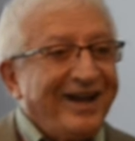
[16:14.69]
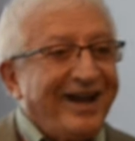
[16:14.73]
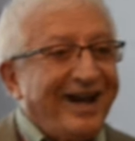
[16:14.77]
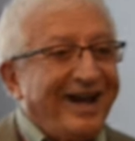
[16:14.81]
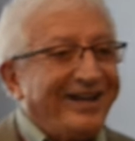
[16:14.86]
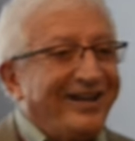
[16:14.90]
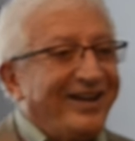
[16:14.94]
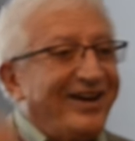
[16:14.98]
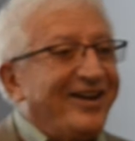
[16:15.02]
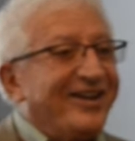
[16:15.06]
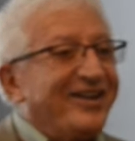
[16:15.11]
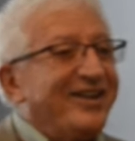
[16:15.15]

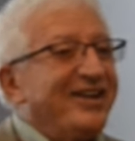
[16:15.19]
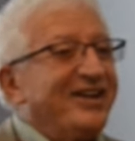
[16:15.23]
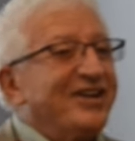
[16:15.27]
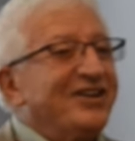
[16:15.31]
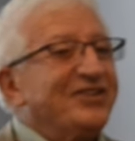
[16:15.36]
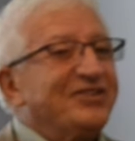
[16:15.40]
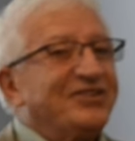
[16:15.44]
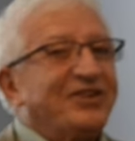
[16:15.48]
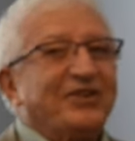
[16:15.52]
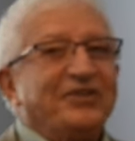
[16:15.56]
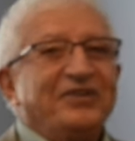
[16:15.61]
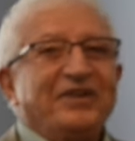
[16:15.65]
and I
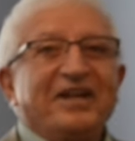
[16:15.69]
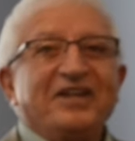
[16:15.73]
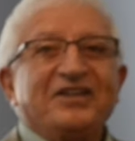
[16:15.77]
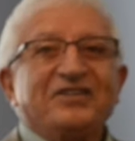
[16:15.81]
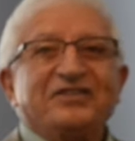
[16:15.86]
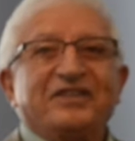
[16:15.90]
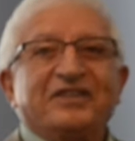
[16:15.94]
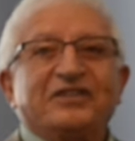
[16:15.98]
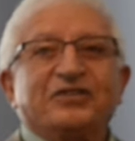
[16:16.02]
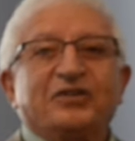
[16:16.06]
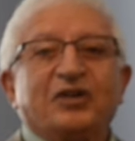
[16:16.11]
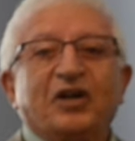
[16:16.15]
hear the
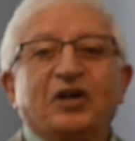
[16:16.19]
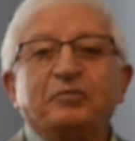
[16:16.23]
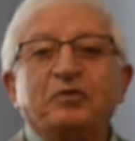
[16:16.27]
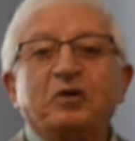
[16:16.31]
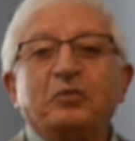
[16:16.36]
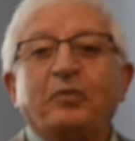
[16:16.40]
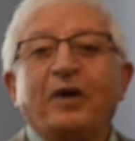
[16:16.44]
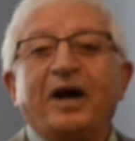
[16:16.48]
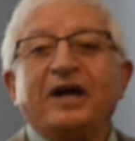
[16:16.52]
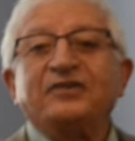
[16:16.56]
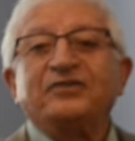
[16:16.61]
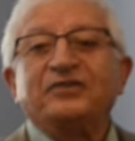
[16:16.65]
things there's going to
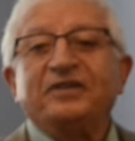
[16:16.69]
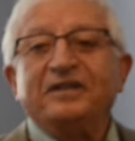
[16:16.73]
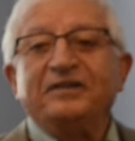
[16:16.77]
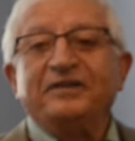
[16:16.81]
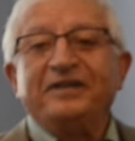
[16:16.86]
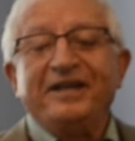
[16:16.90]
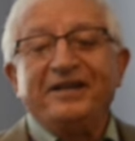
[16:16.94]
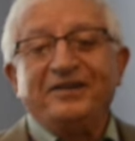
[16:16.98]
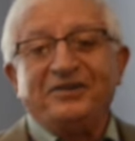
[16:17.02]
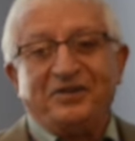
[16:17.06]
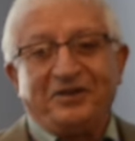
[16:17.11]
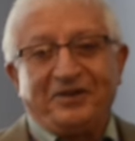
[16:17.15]
be
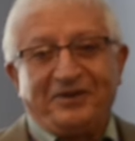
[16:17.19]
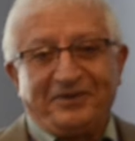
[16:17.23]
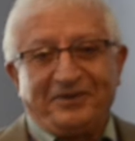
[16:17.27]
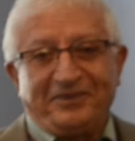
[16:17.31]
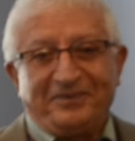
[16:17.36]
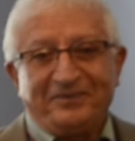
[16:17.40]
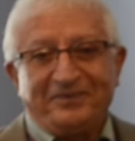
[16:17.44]
bicentennial.